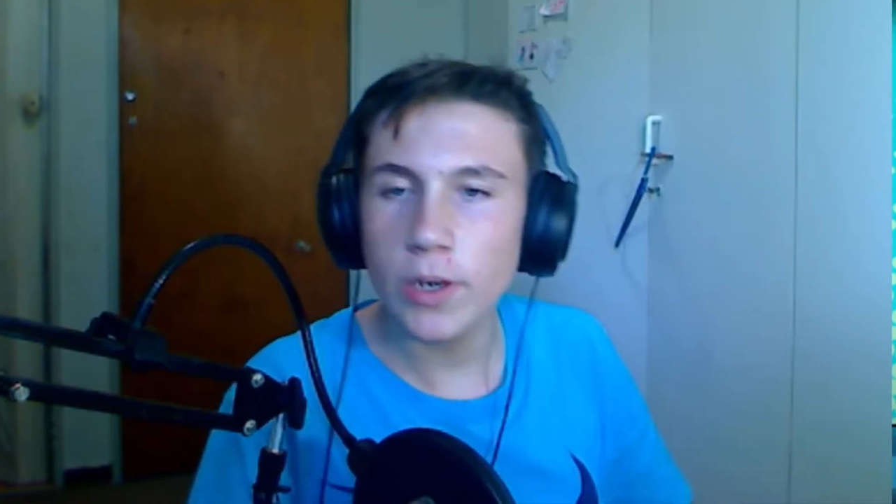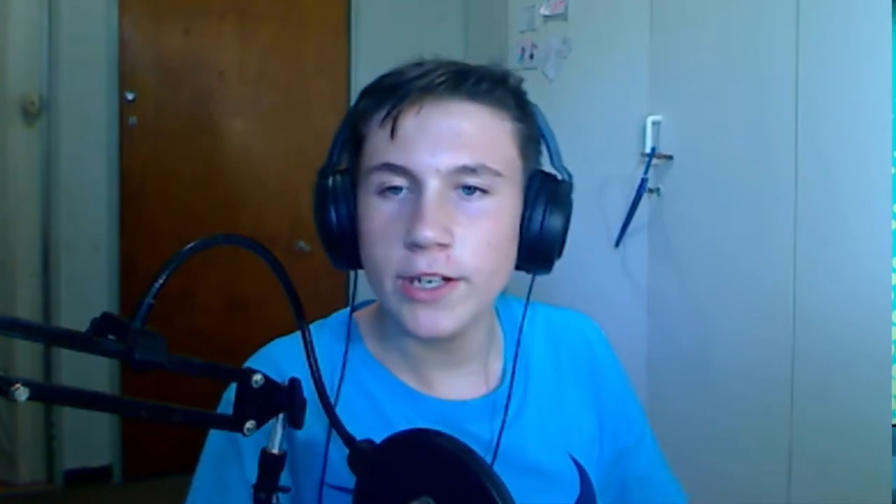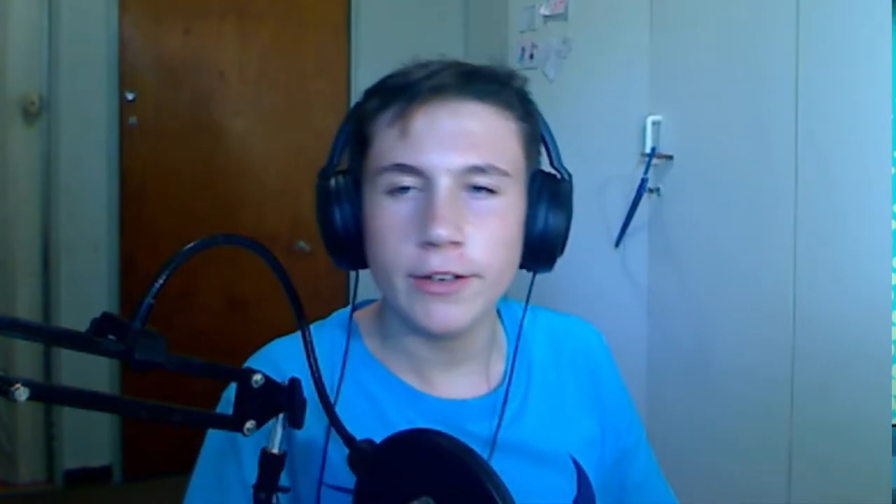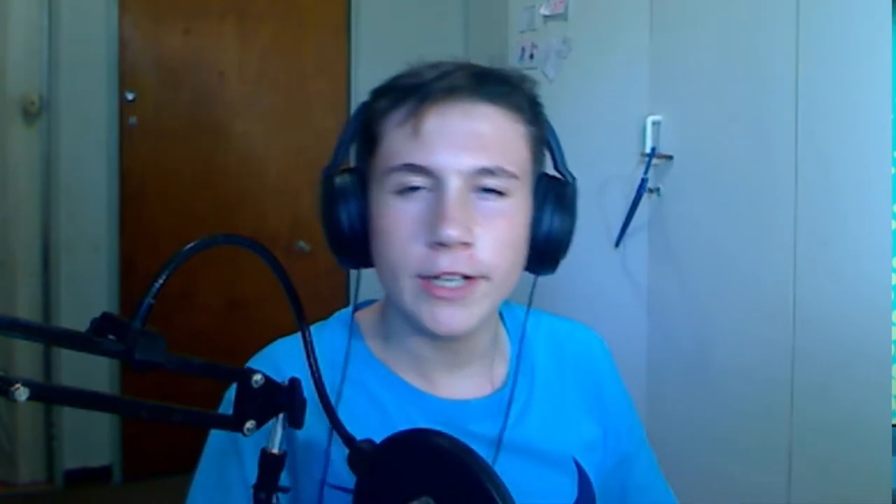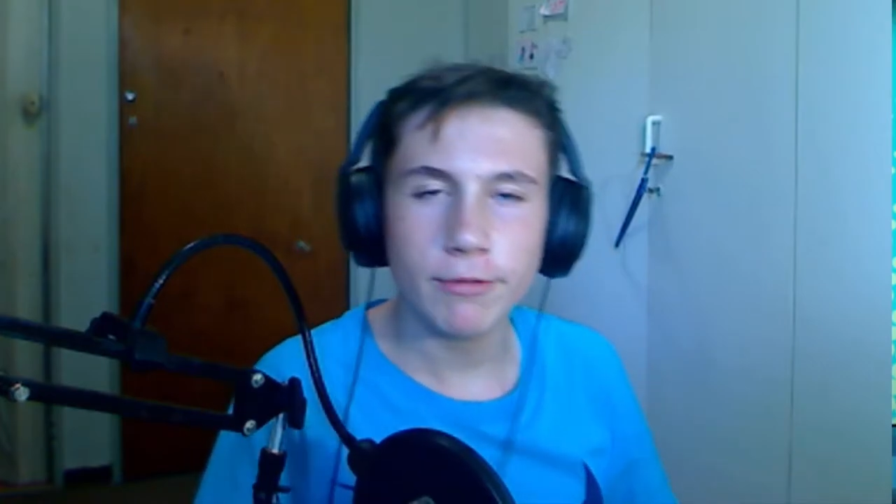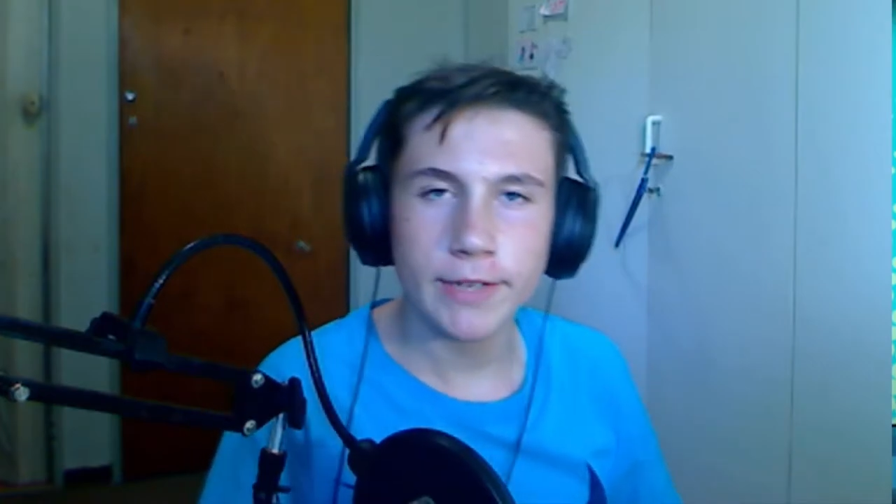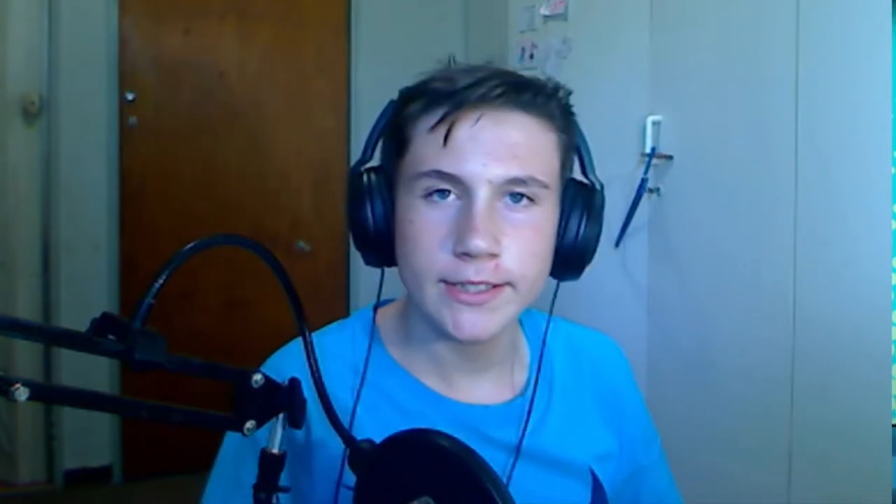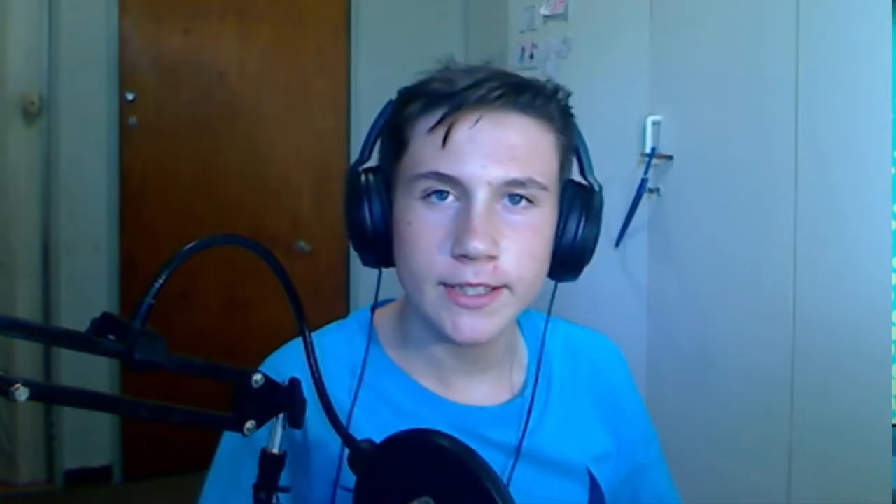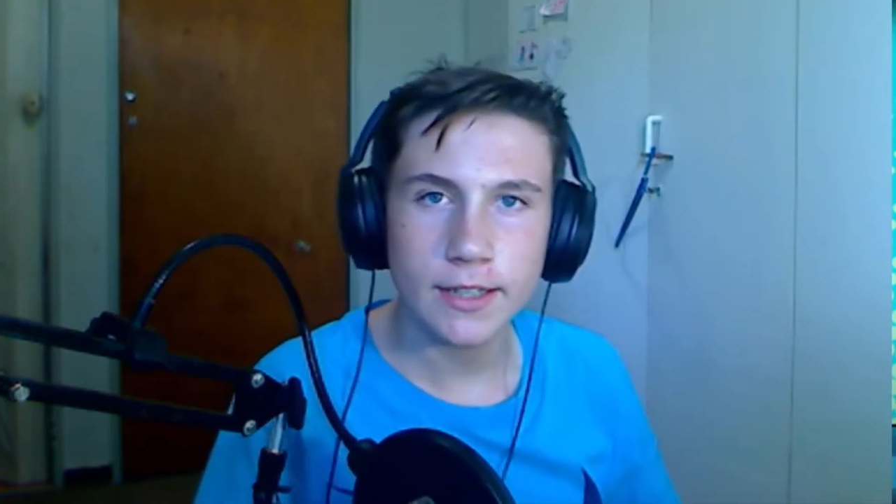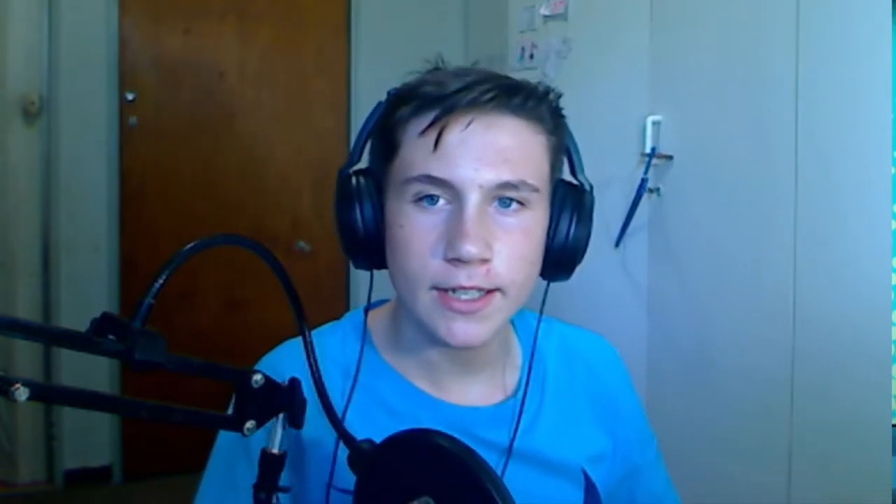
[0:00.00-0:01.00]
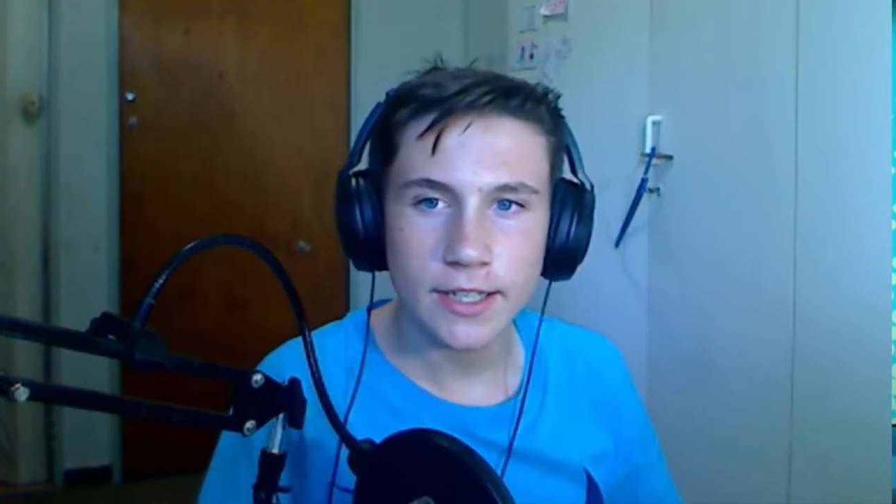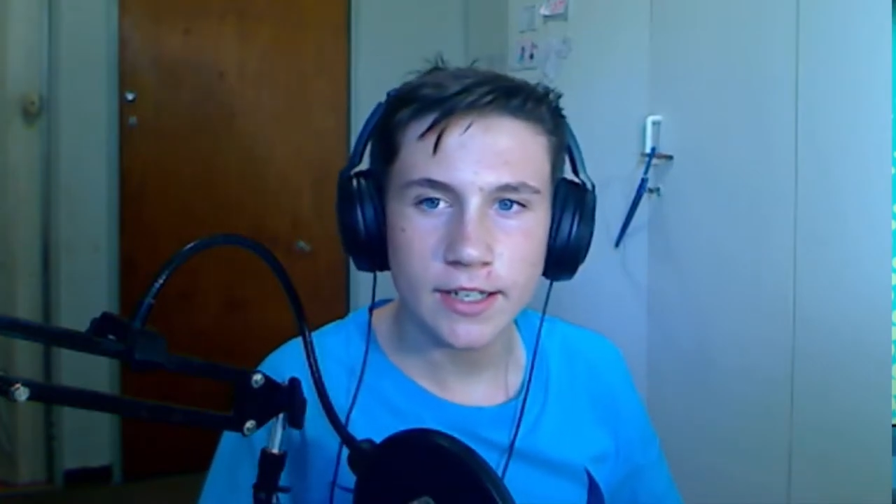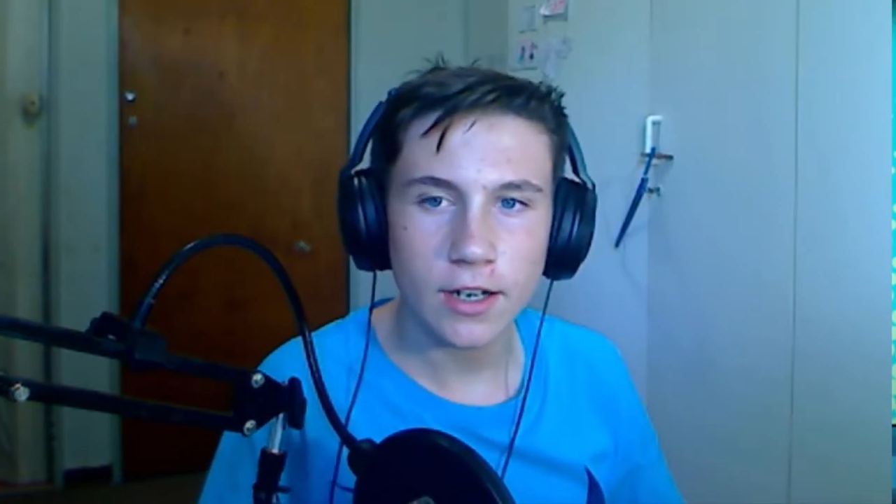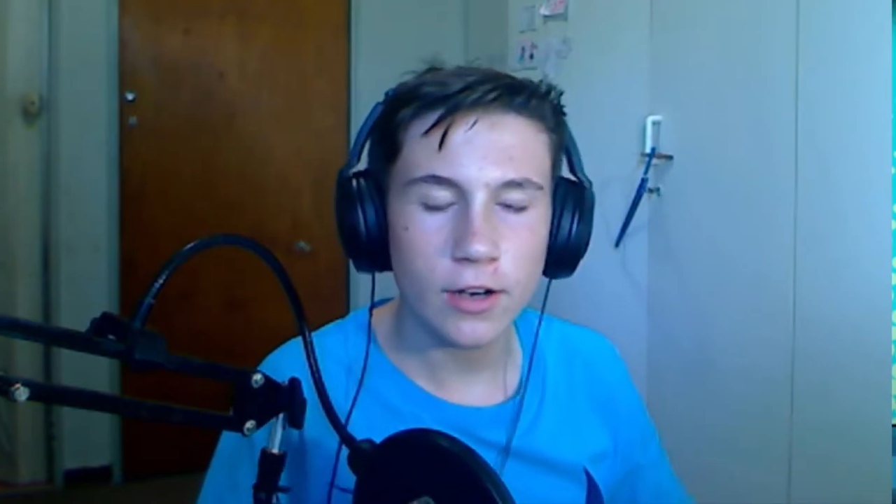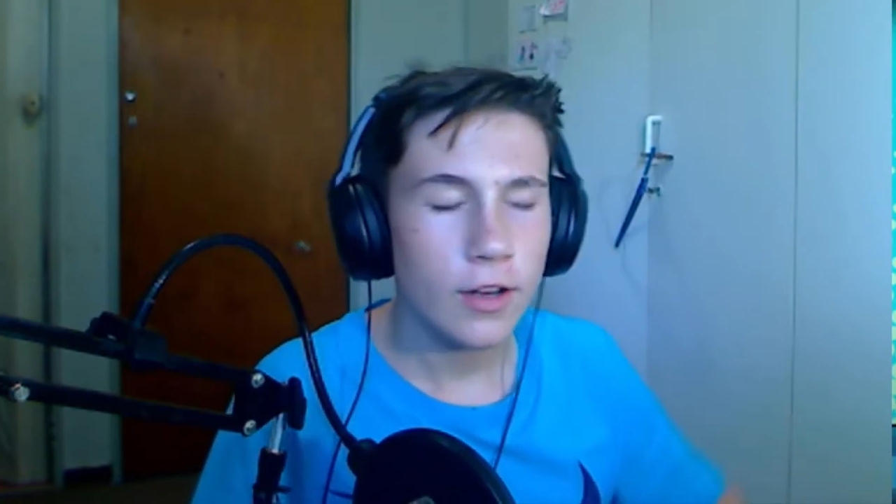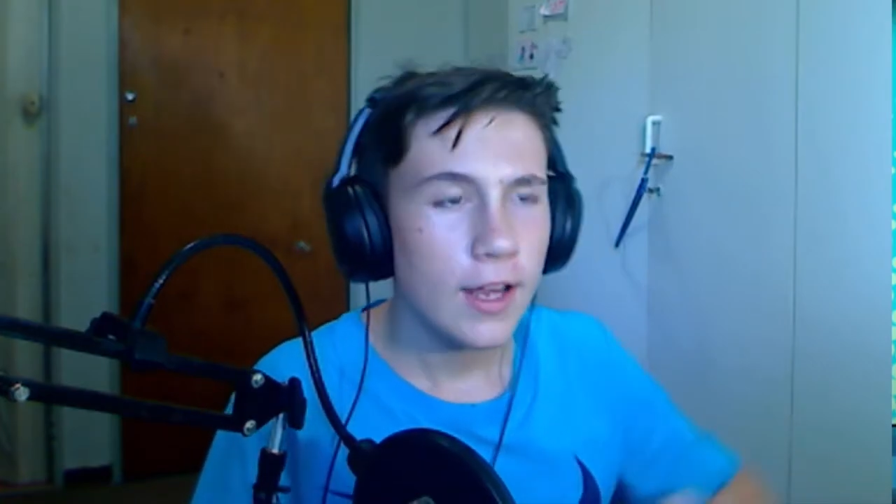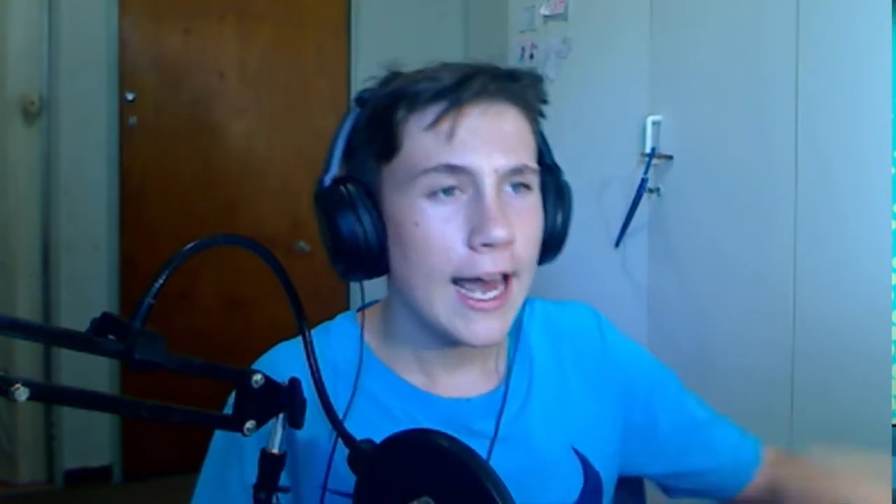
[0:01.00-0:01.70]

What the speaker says: wondering recently, you know,